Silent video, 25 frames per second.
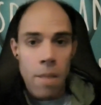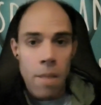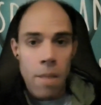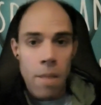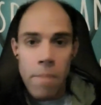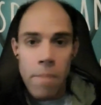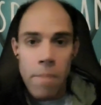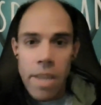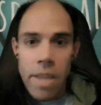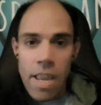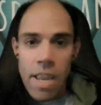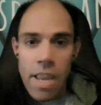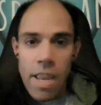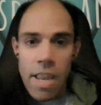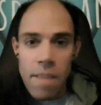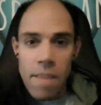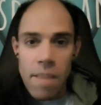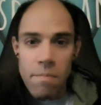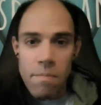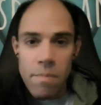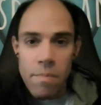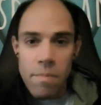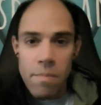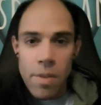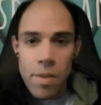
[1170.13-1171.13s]

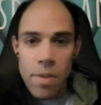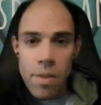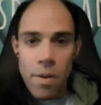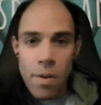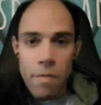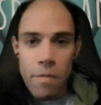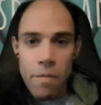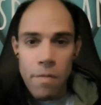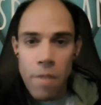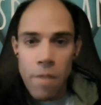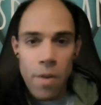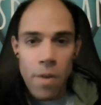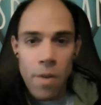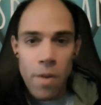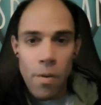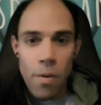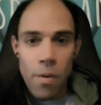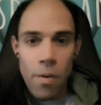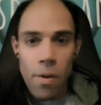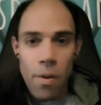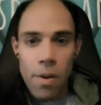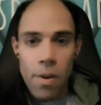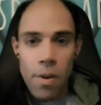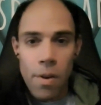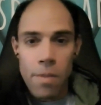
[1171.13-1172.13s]
became, fun, no
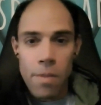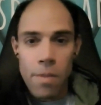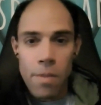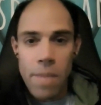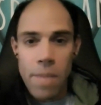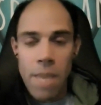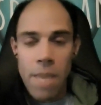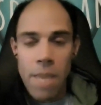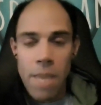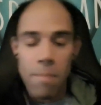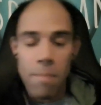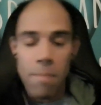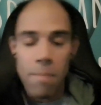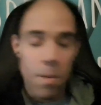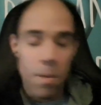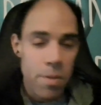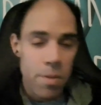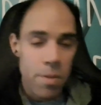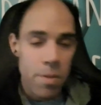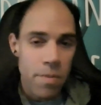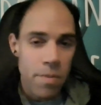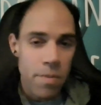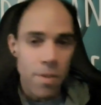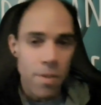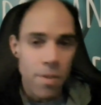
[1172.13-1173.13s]
longer became
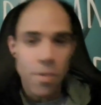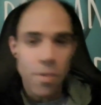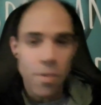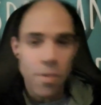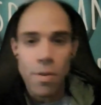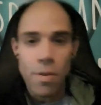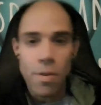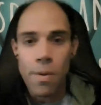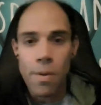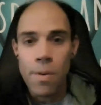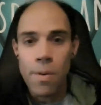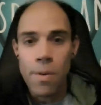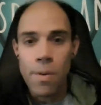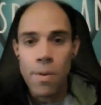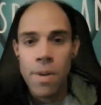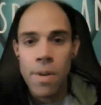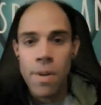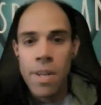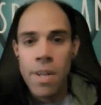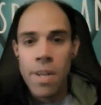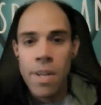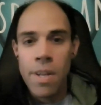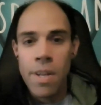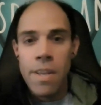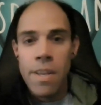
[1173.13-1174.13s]
purposeful. So
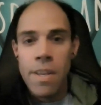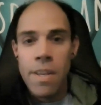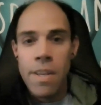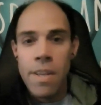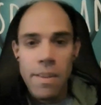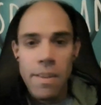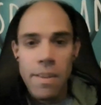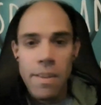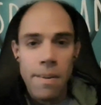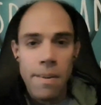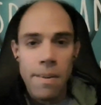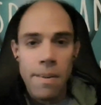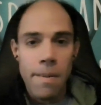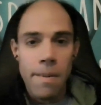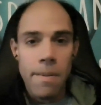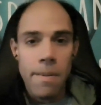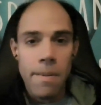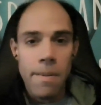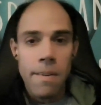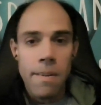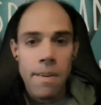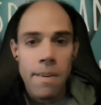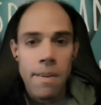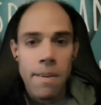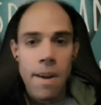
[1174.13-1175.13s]

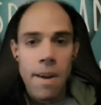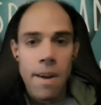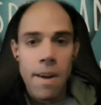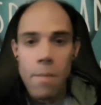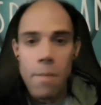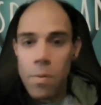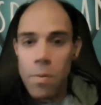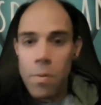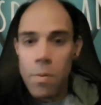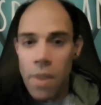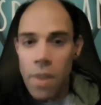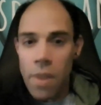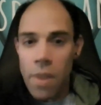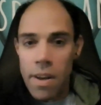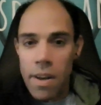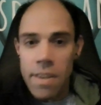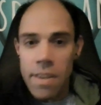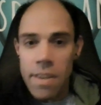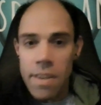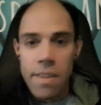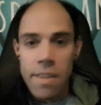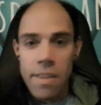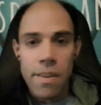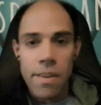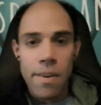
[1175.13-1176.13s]
I moved on,
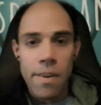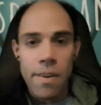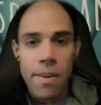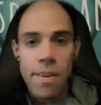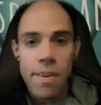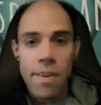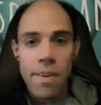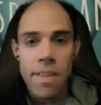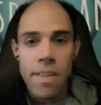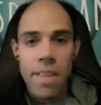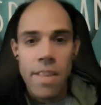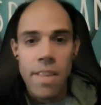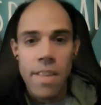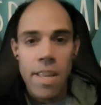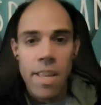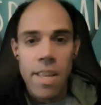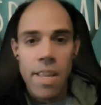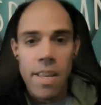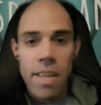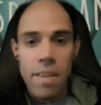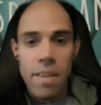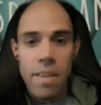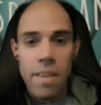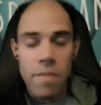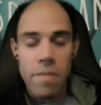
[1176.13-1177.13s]
and
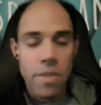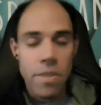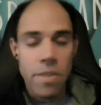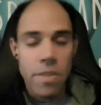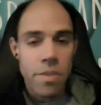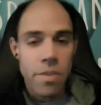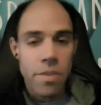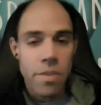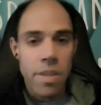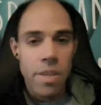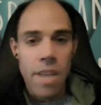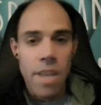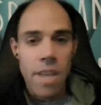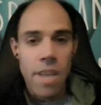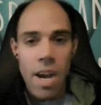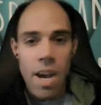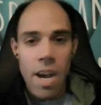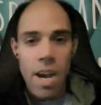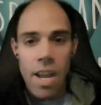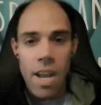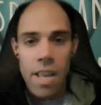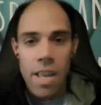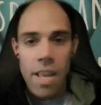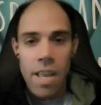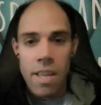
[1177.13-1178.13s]
then eventually
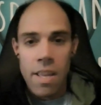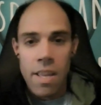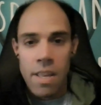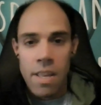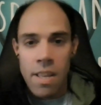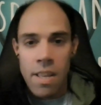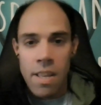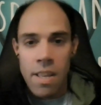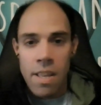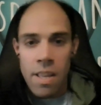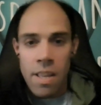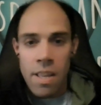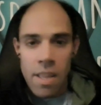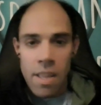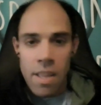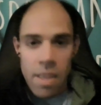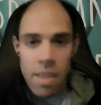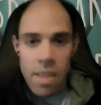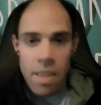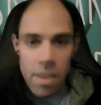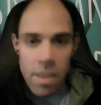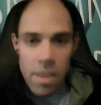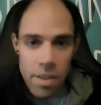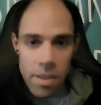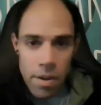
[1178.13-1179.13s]
I,
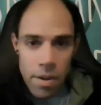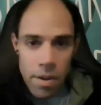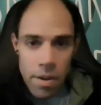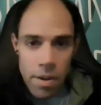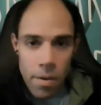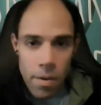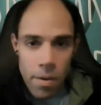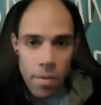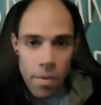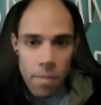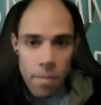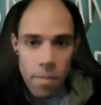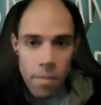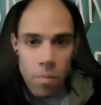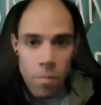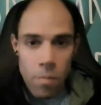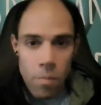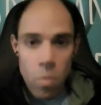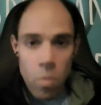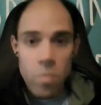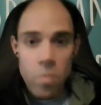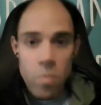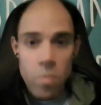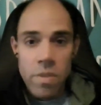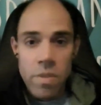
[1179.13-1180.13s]

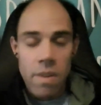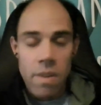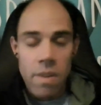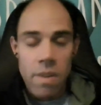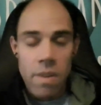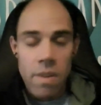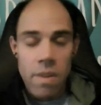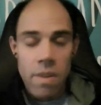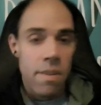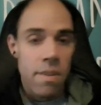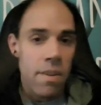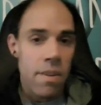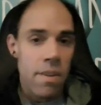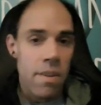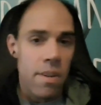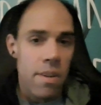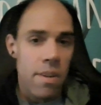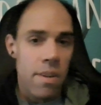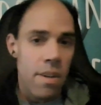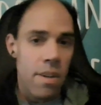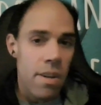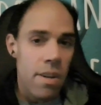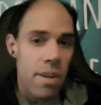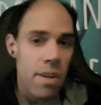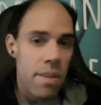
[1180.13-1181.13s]
moved
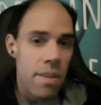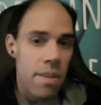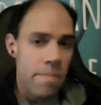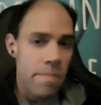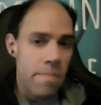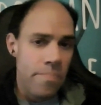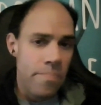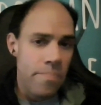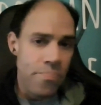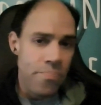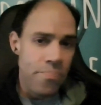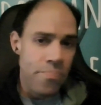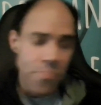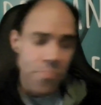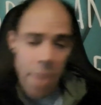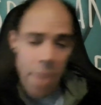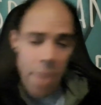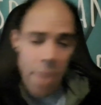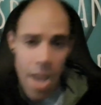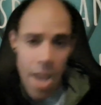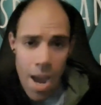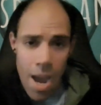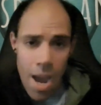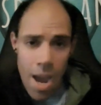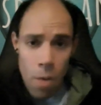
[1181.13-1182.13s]
uh,
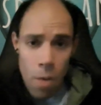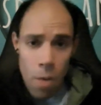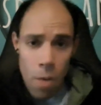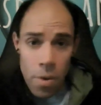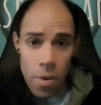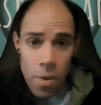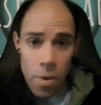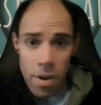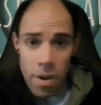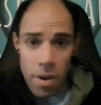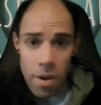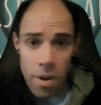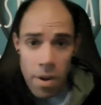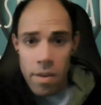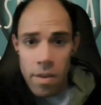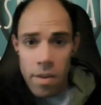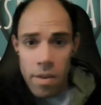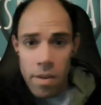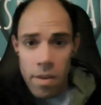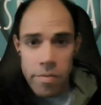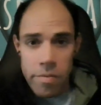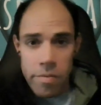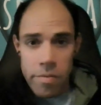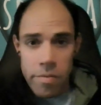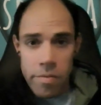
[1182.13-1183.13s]
out
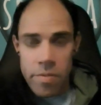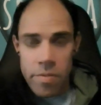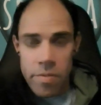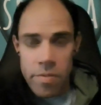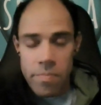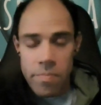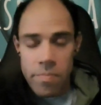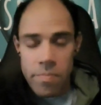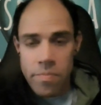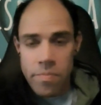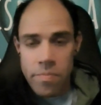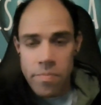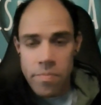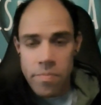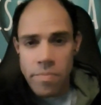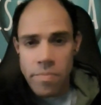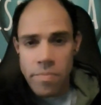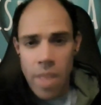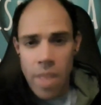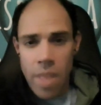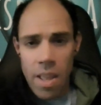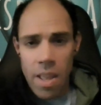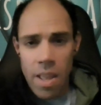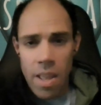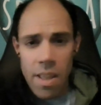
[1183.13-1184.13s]
of
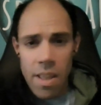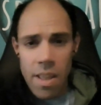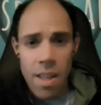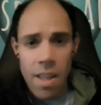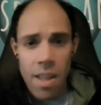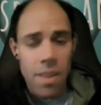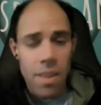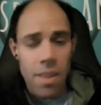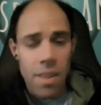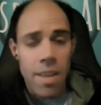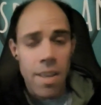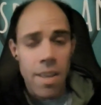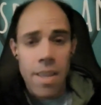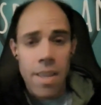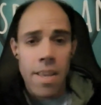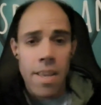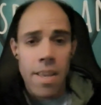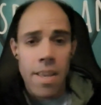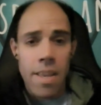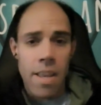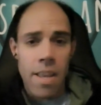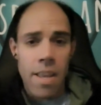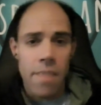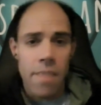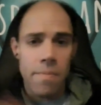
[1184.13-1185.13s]
LA,
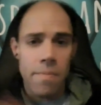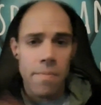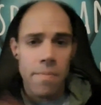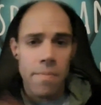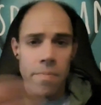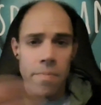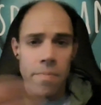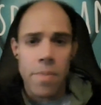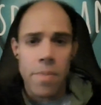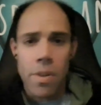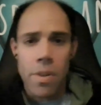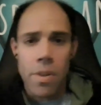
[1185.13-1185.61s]
and,